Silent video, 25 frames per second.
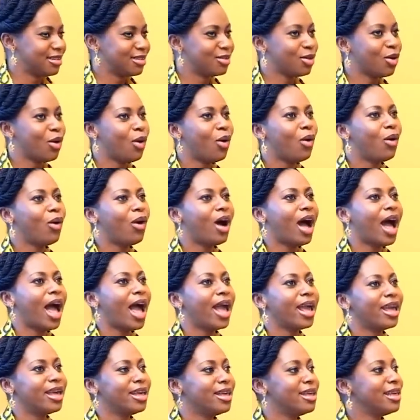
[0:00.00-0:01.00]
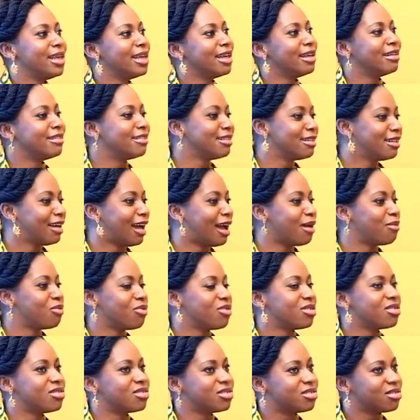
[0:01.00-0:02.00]
So I I
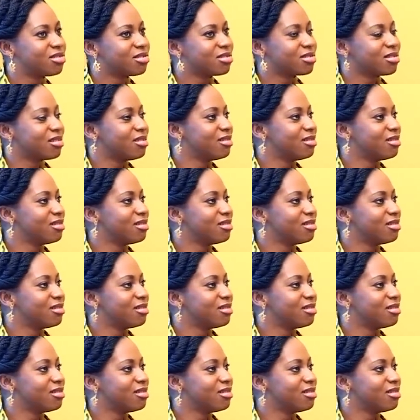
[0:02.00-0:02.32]
was